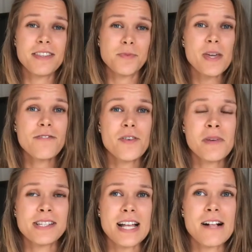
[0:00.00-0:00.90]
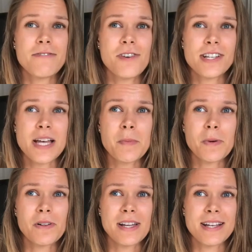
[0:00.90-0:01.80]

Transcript: speak for myself, for example,